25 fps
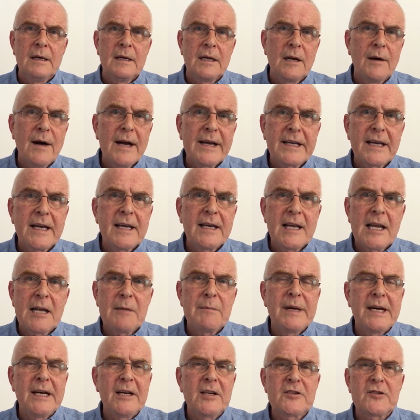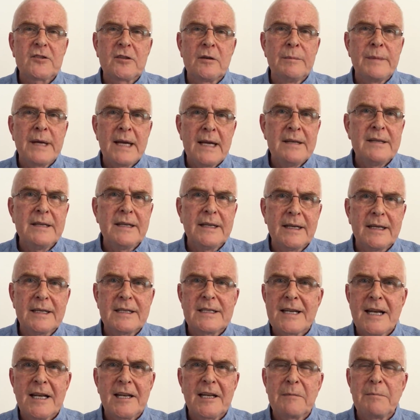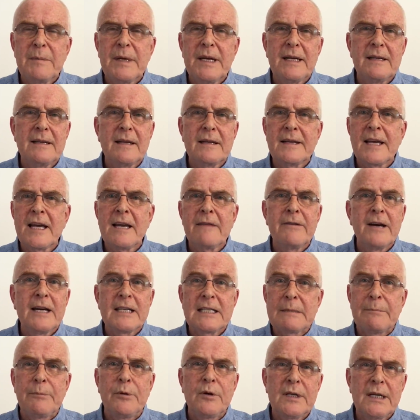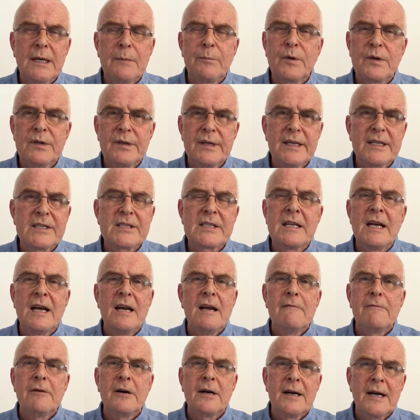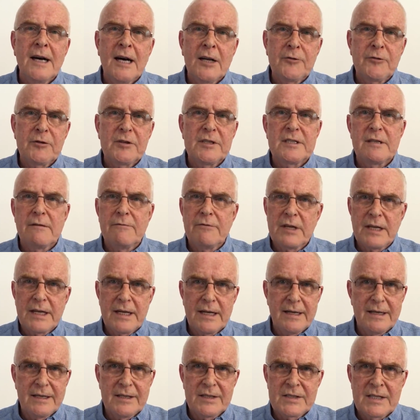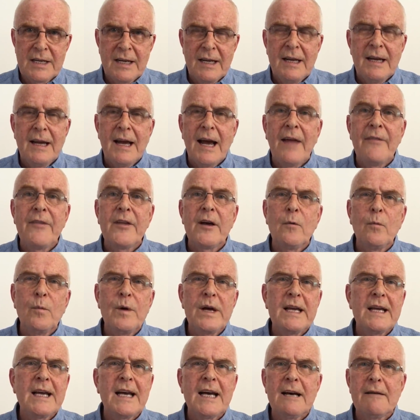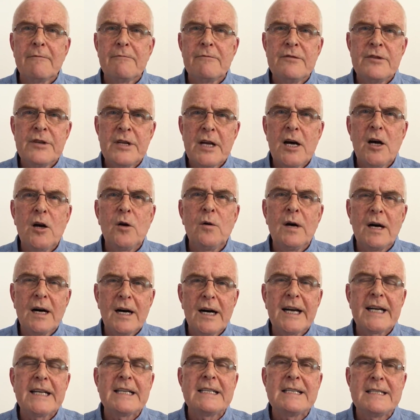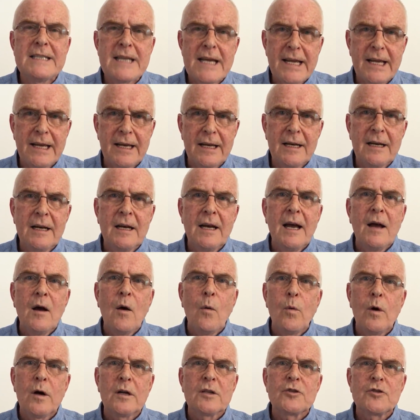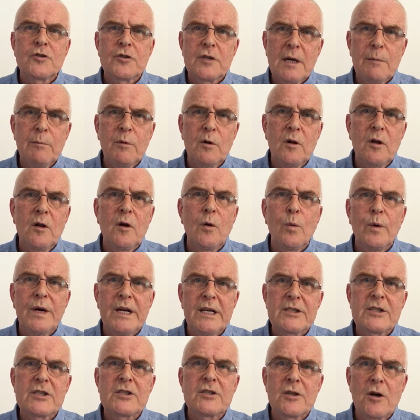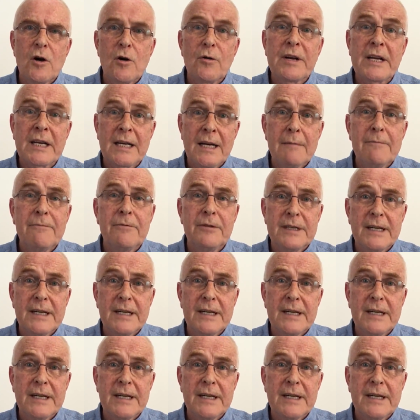You know, I get emails from India telling me that they've had to put up with this for hundreds of years, and that we have no idea what trouble we're storing up